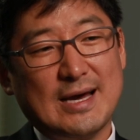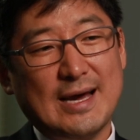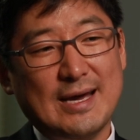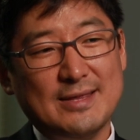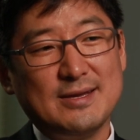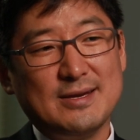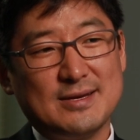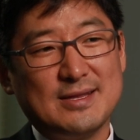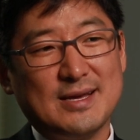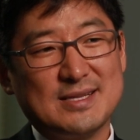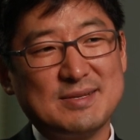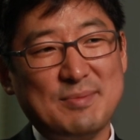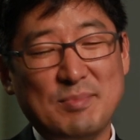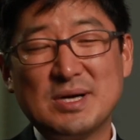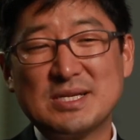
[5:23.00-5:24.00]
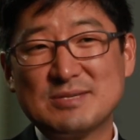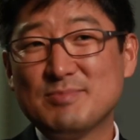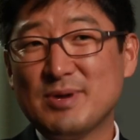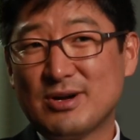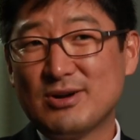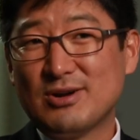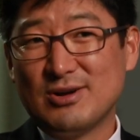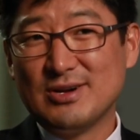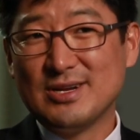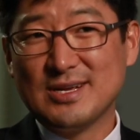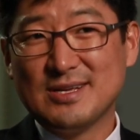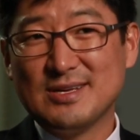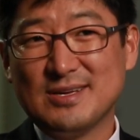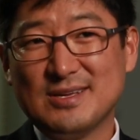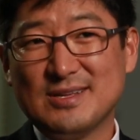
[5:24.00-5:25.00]
I think that's much better
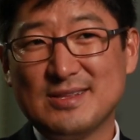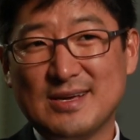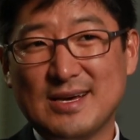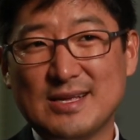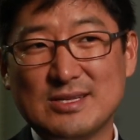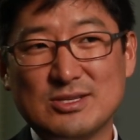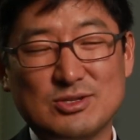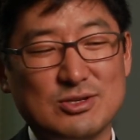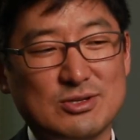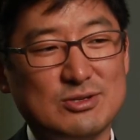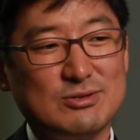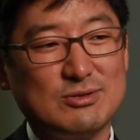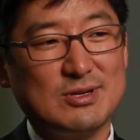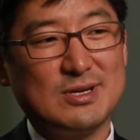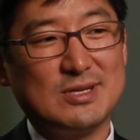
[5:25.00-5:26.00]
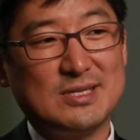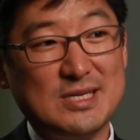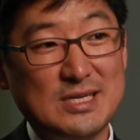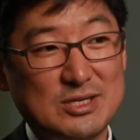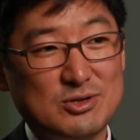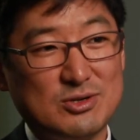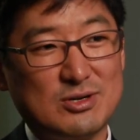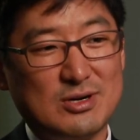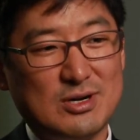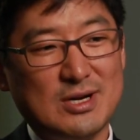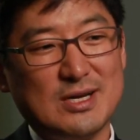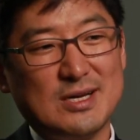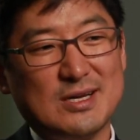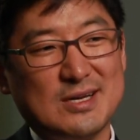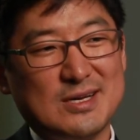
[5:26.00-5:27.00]
learning than just a teacher
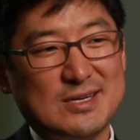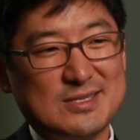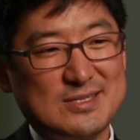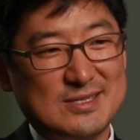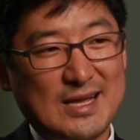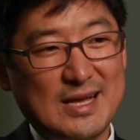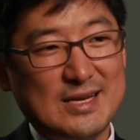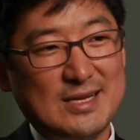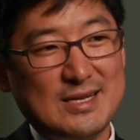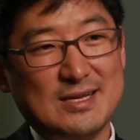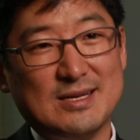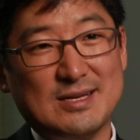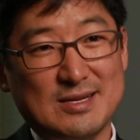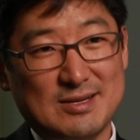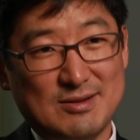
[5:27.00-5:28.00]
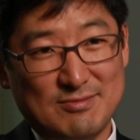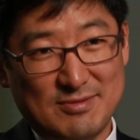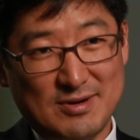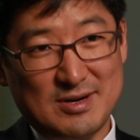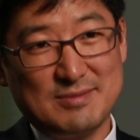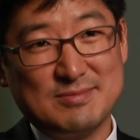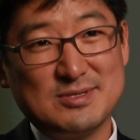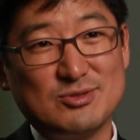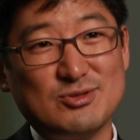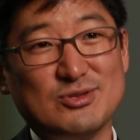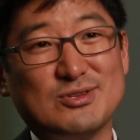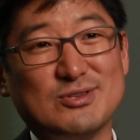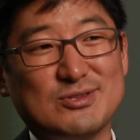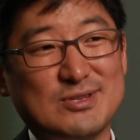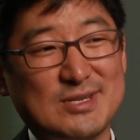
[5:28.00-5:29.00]
standing in front of
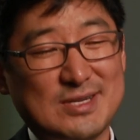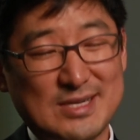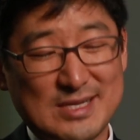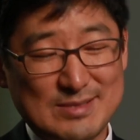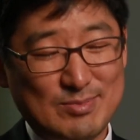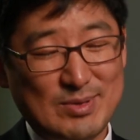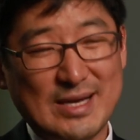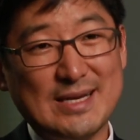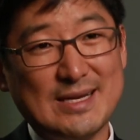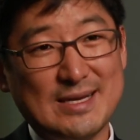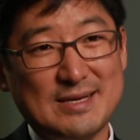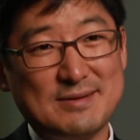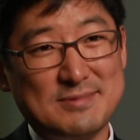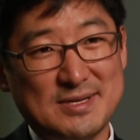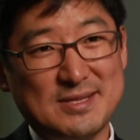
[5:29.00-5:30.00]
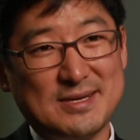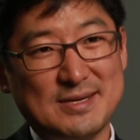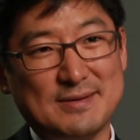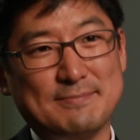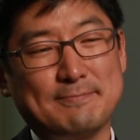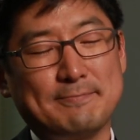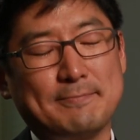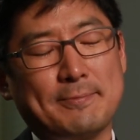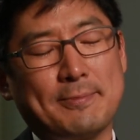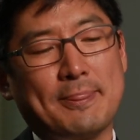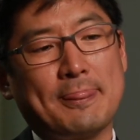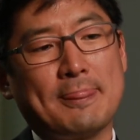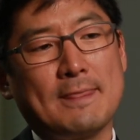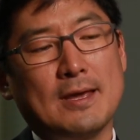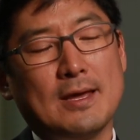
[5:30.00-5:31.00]
students and explaining everything.
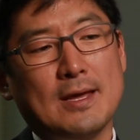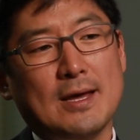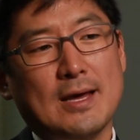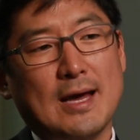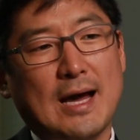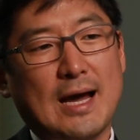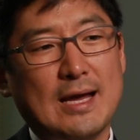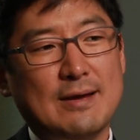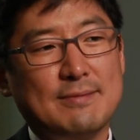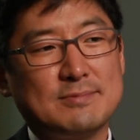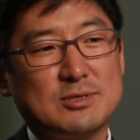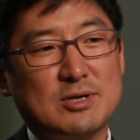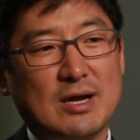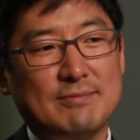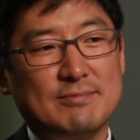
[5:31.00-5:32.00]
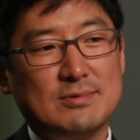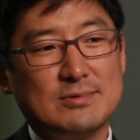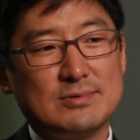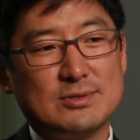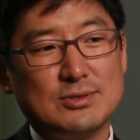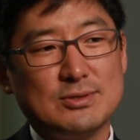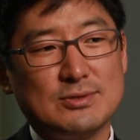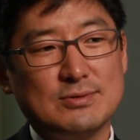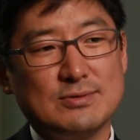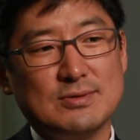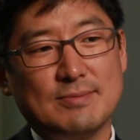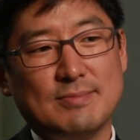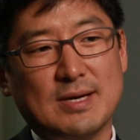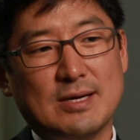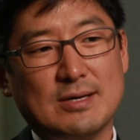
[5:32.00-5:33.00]
I have traveled
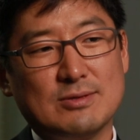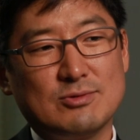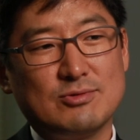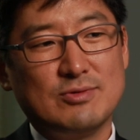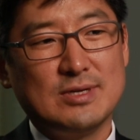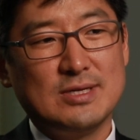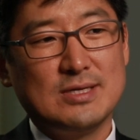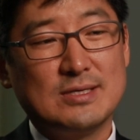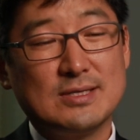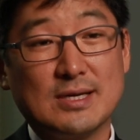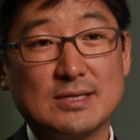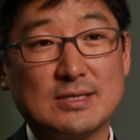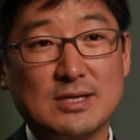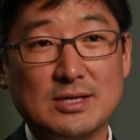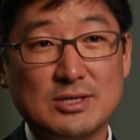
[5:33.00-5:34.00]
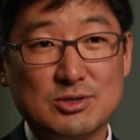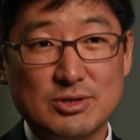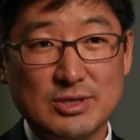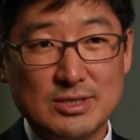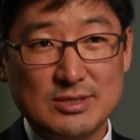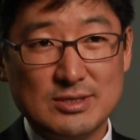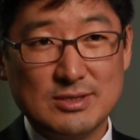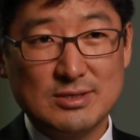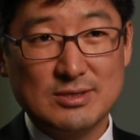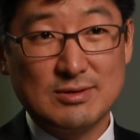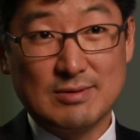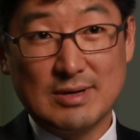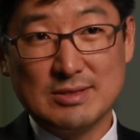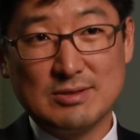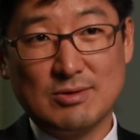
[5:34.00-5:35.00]
to about 26 countries
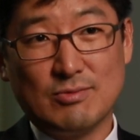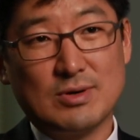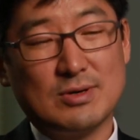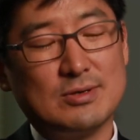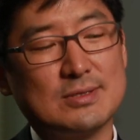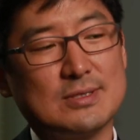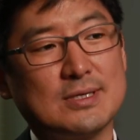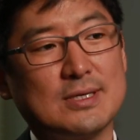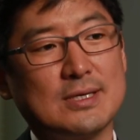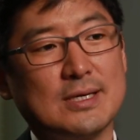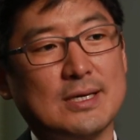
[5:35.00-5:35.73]
around the world